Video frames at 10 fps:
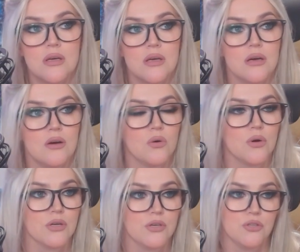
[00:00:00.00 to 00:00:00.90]
or
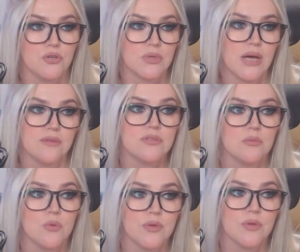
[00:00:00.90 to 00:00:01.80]
you don't have
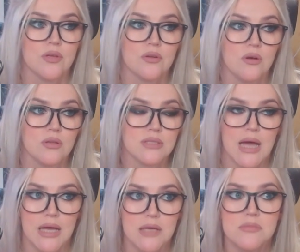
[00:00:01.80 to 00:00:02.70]
someone with you at all
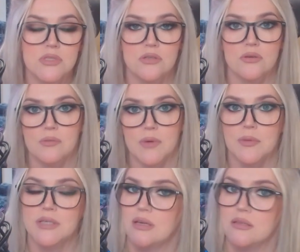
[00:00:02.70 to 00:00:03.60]
times, to be able
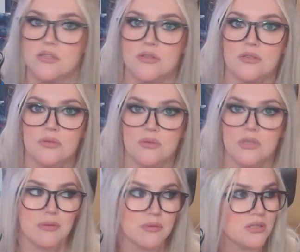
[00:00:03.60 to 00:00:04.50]
to answer the door, to be
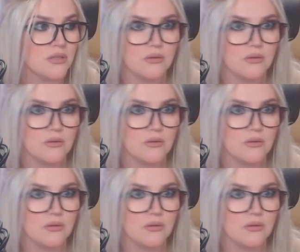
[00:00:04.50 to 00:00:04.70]
able to,